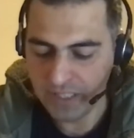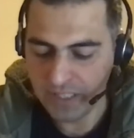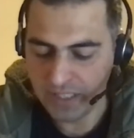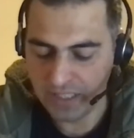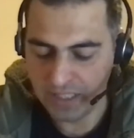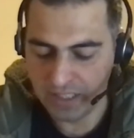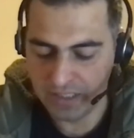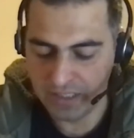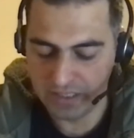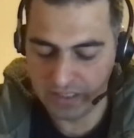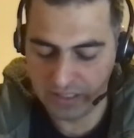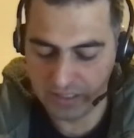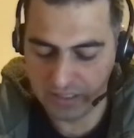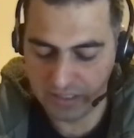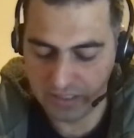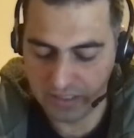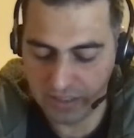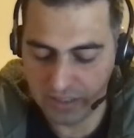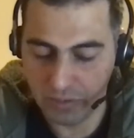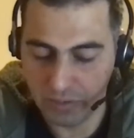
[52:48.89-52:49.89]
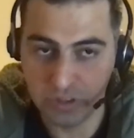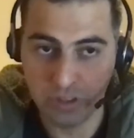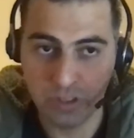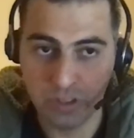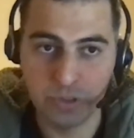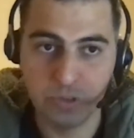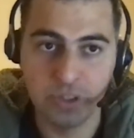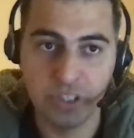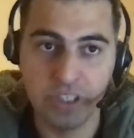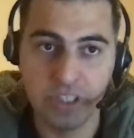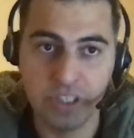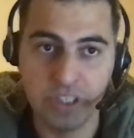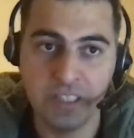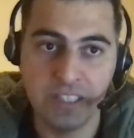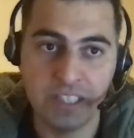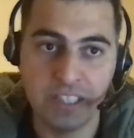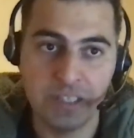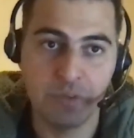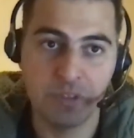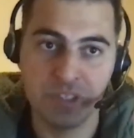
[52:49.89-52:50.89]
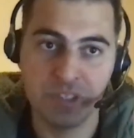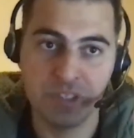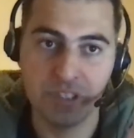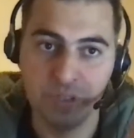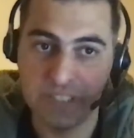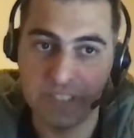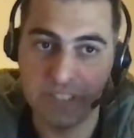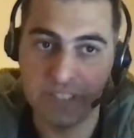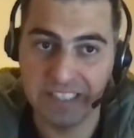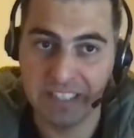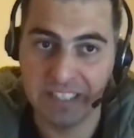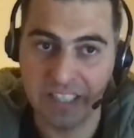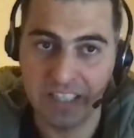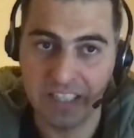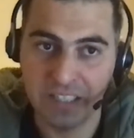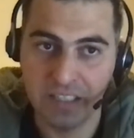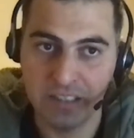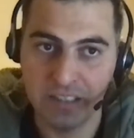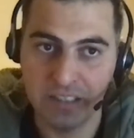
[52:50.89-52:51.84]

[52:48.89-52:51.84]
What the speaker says: And I was also taking network security again.